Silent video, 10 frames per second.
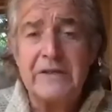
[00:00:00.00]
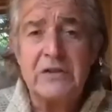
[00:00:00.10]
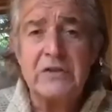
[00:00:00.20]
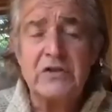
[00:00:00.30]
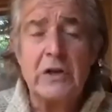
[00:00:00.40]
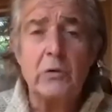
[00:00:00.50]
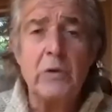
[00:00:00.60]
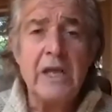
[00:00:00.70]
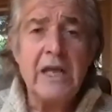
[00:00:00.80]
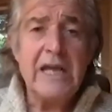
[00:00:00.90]
And so
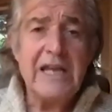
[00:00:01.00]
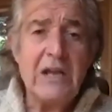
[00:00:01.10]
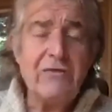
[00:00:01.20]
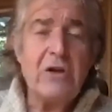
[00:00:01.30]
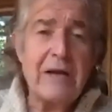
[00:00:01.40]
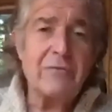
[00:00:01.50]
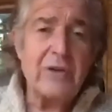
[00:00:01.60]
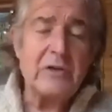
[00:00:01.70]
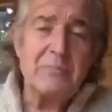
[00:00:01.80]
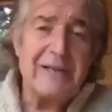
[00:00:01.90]
if you have
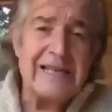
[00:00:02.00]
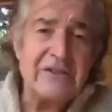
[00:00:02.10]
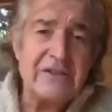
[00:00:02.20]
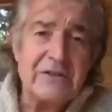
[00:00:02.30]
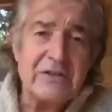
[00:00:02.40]
those places